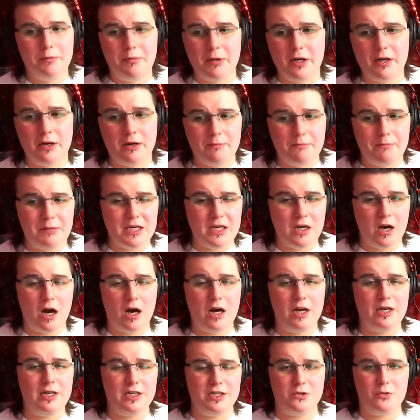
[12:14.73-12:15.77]
but
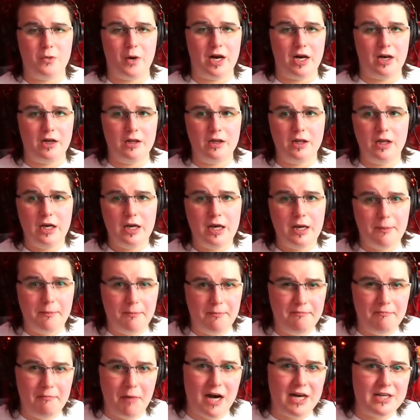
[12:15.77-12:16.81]
beyond as well,
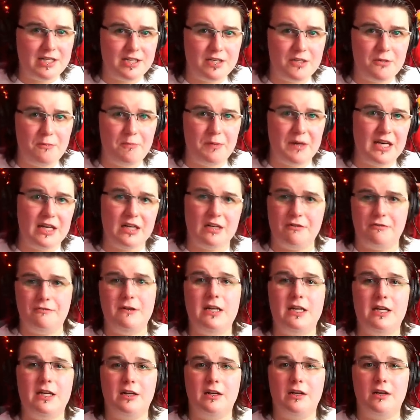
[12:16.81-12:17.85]
must be
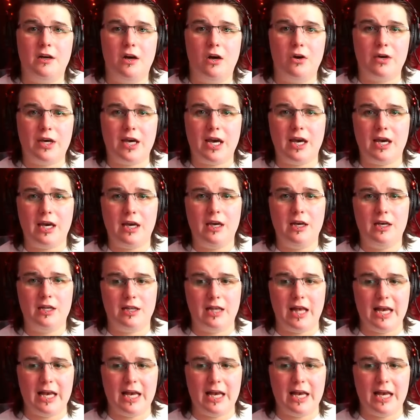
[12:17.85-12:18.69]
defeated, okay?